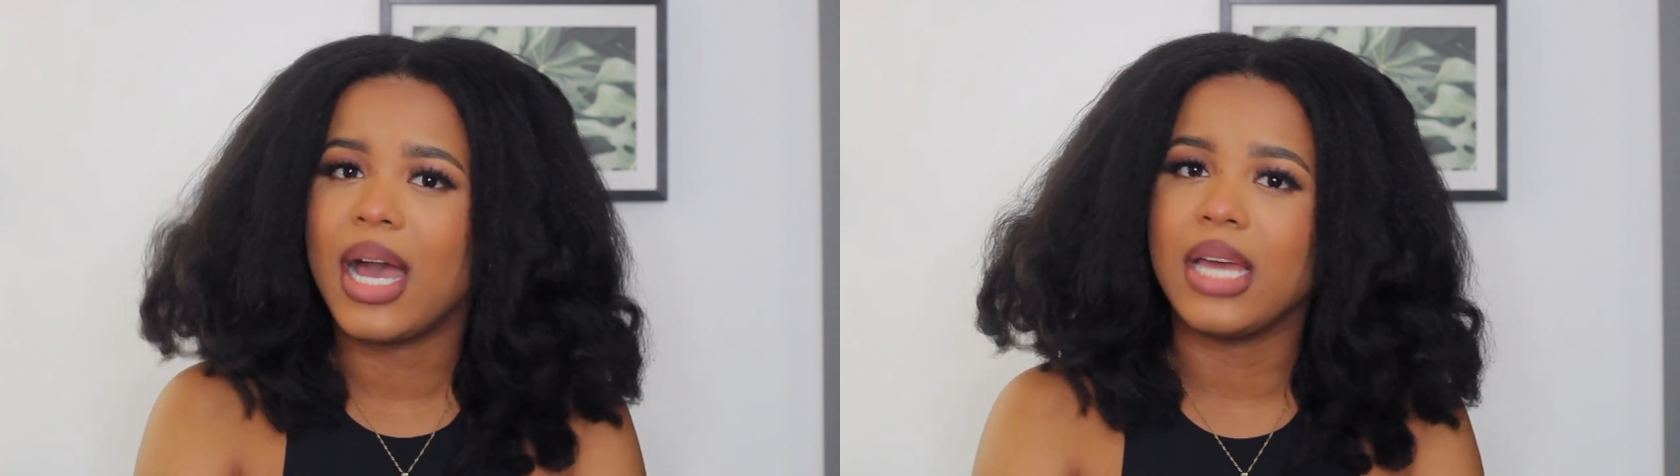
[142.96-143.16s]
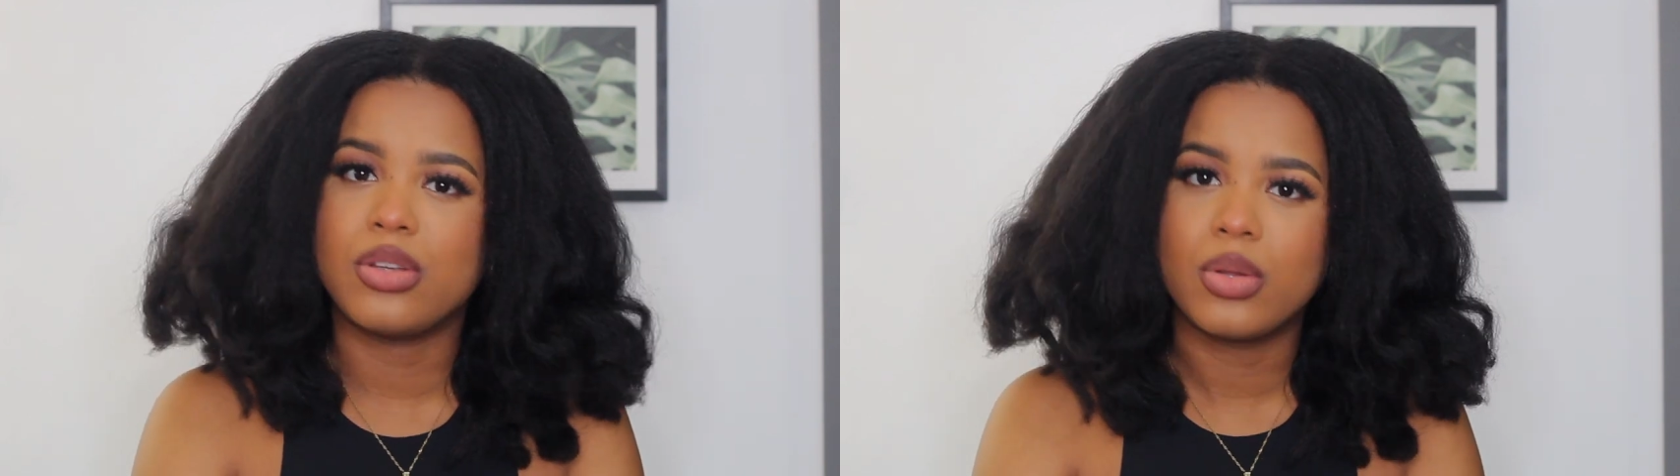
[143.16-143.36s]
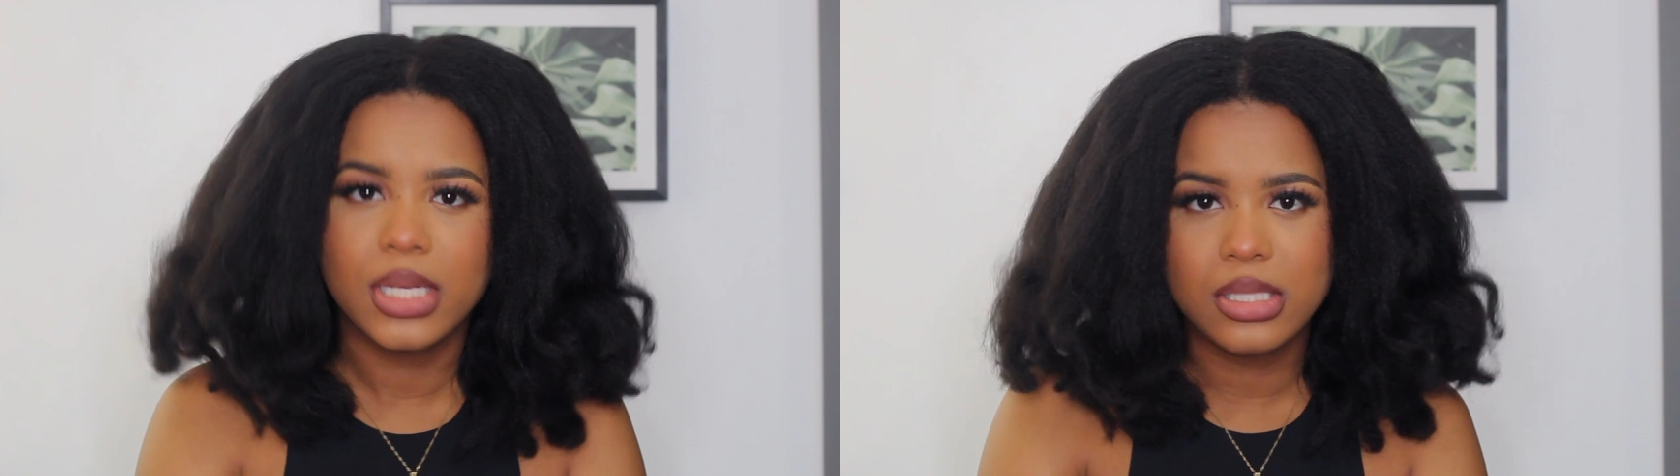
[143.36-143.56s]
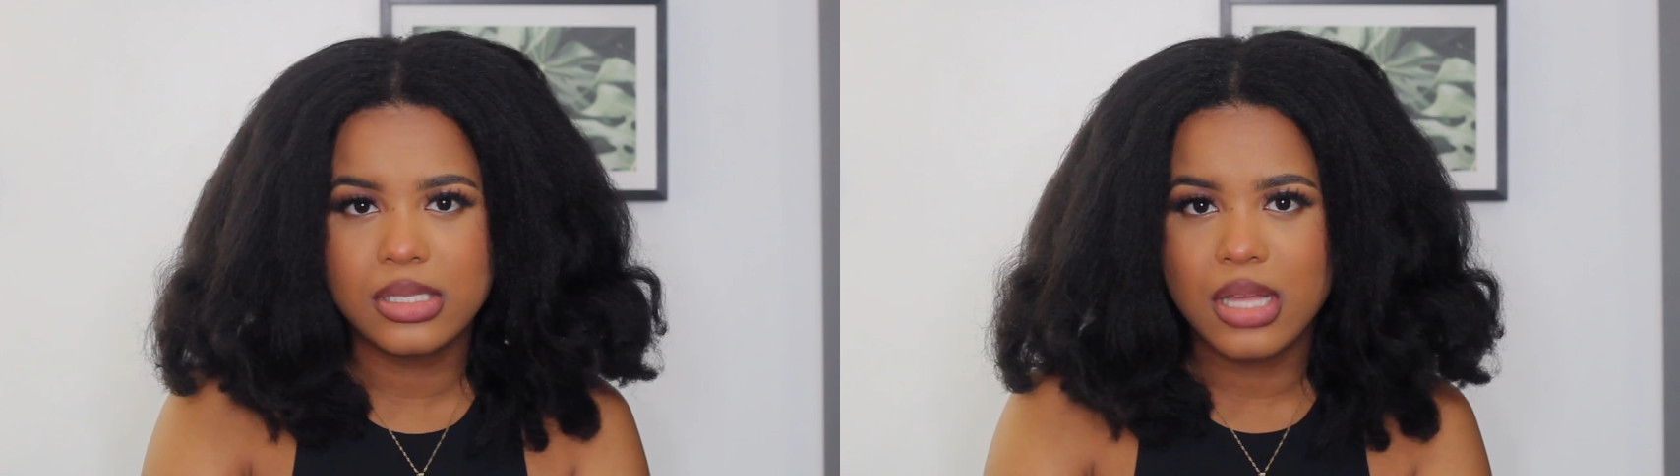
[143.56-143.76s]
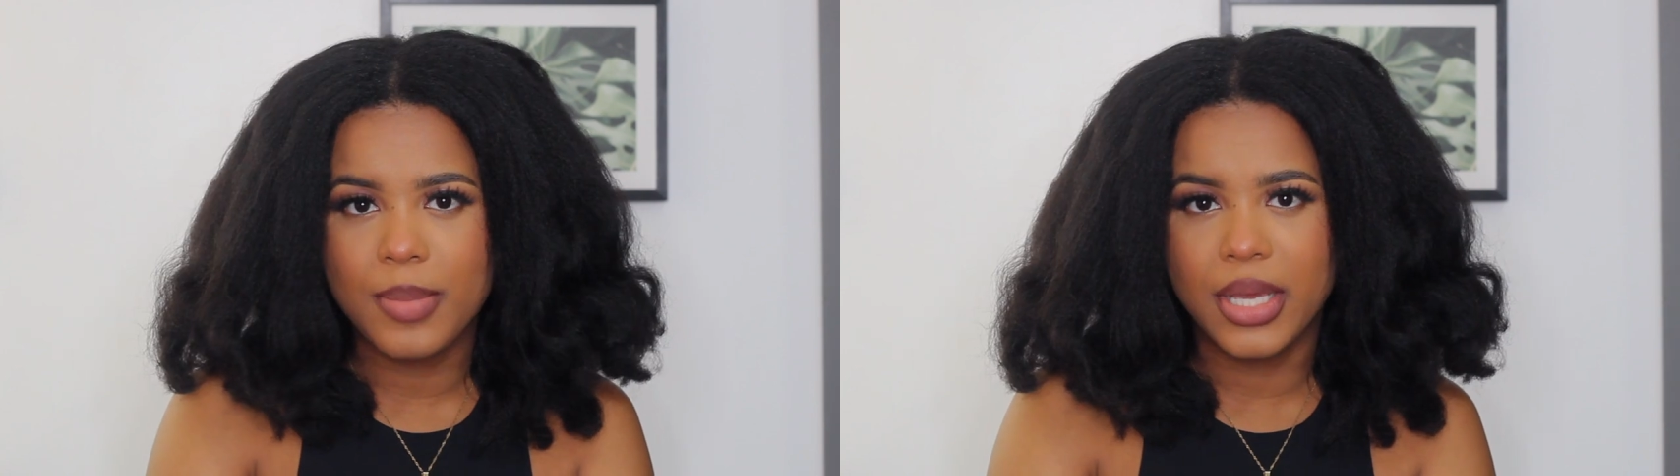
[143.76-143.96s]
I don't like to
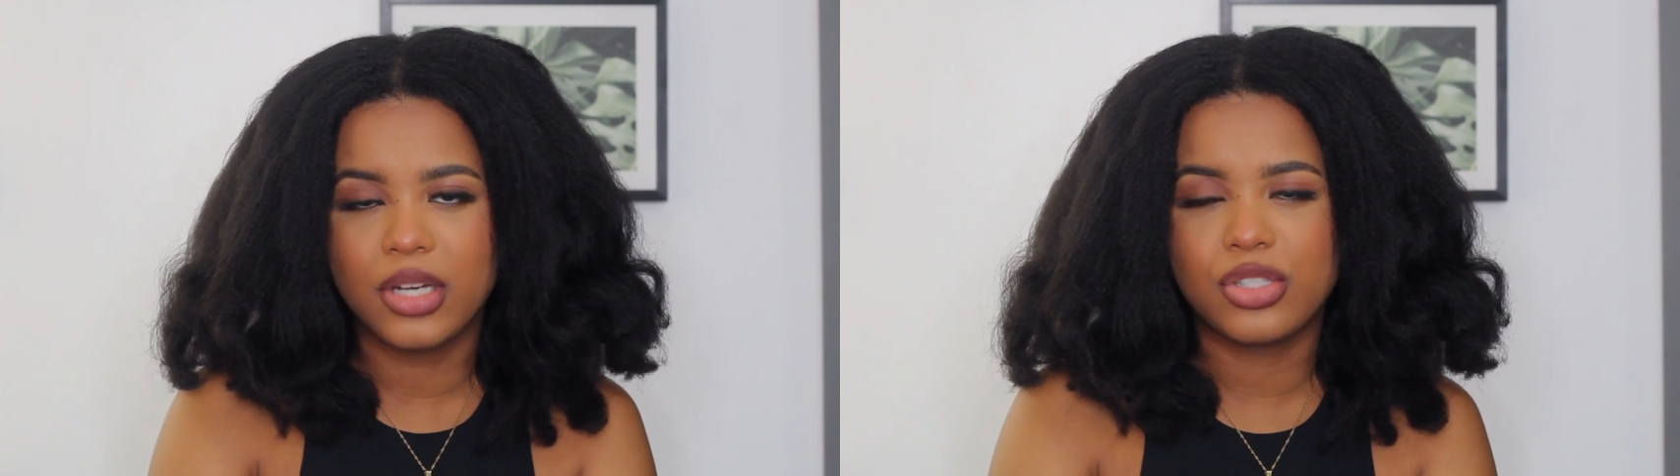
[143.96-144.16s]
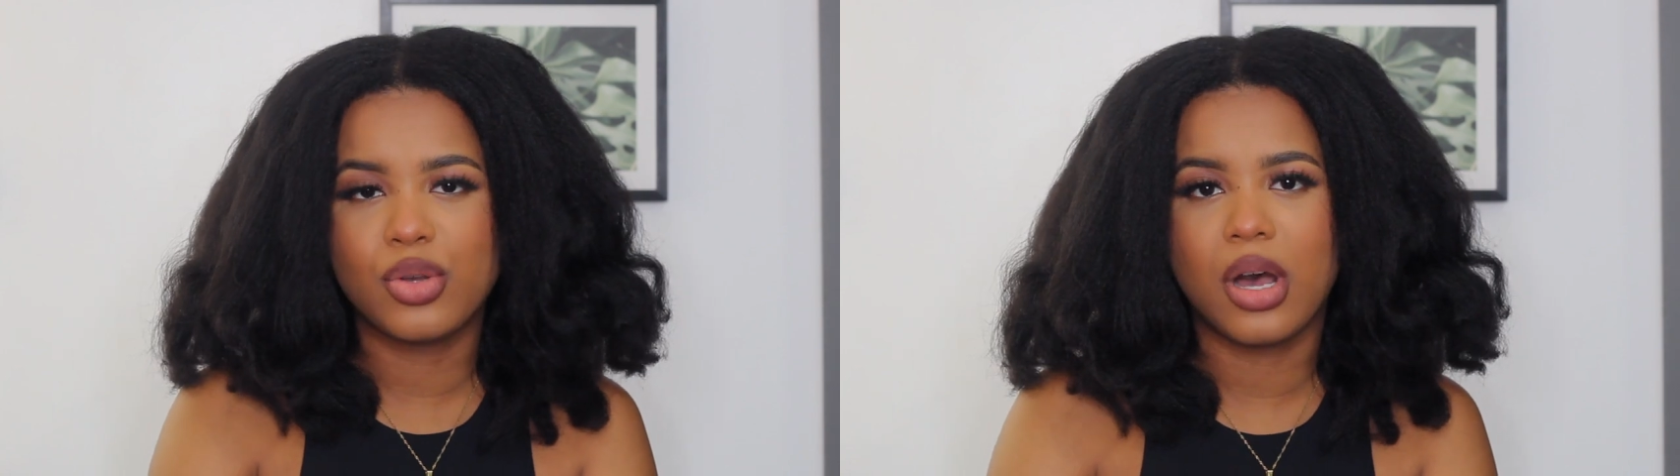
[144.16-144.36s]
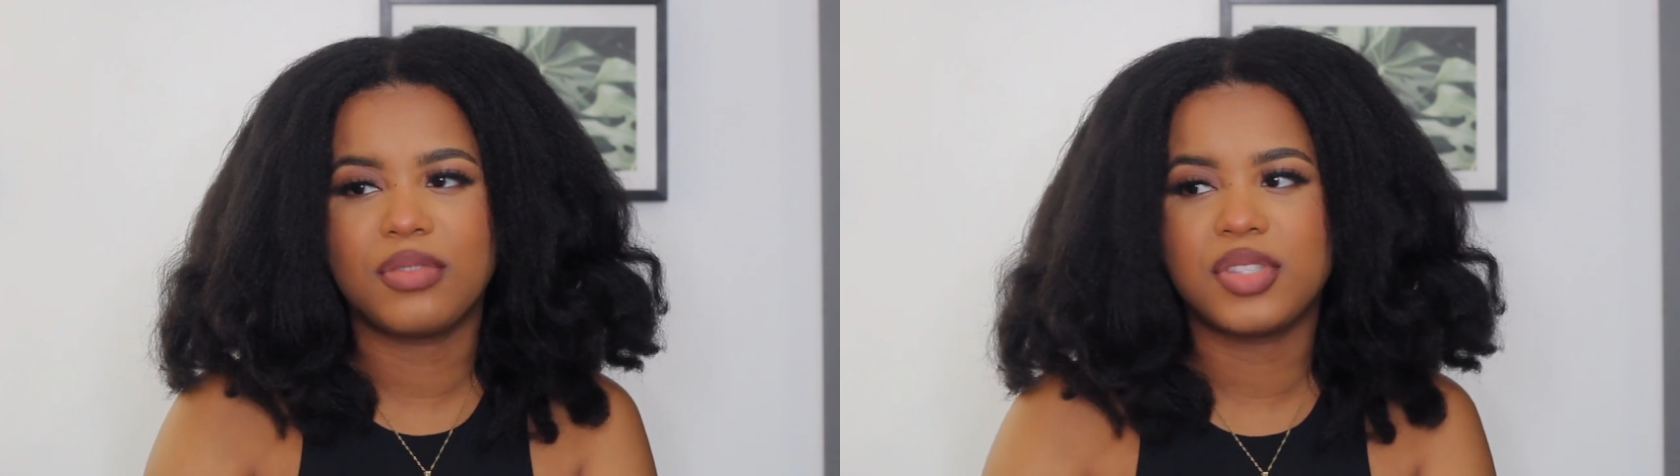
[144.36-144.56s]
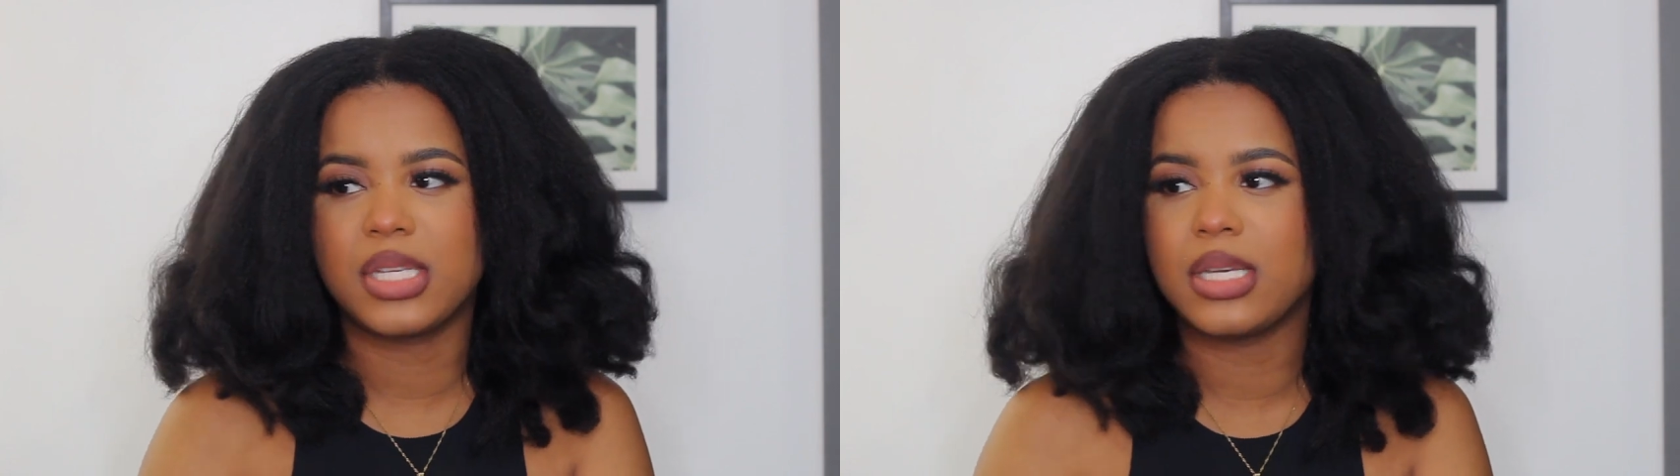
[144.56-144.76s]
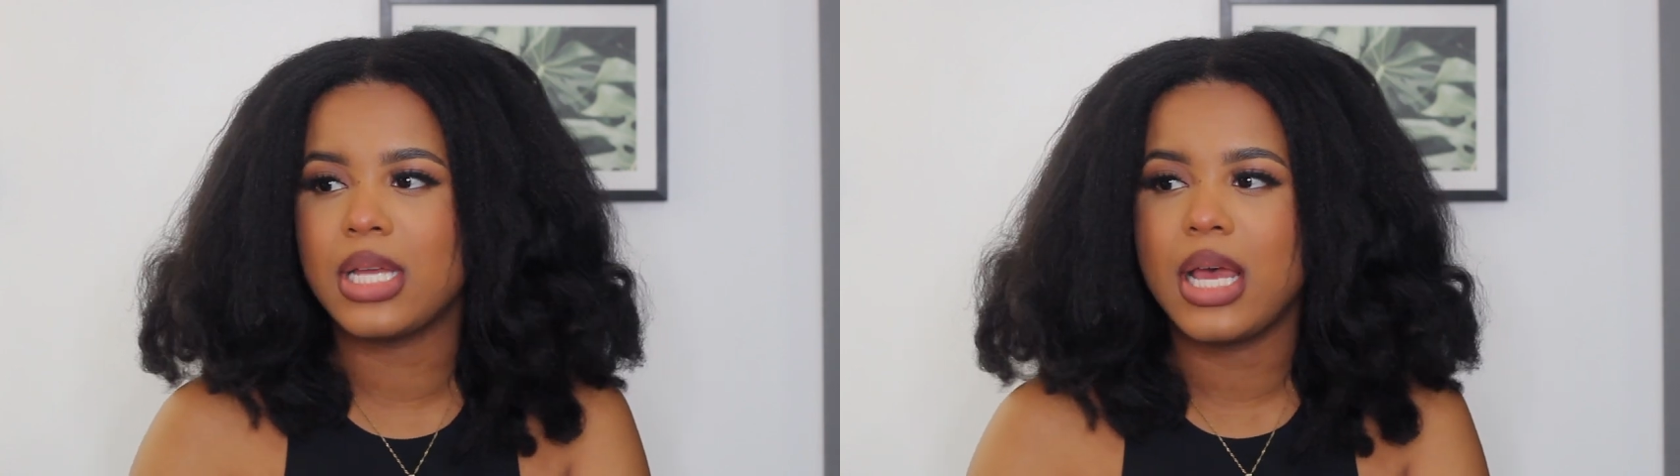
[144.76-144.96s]
style my hair too
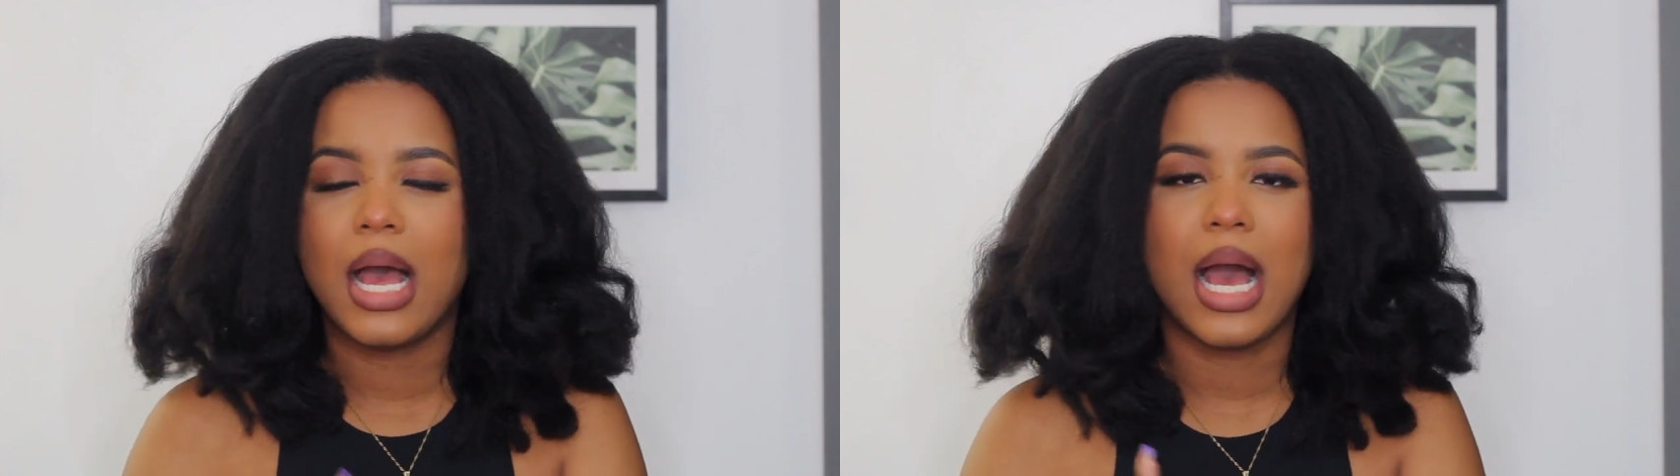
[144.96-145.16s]
often.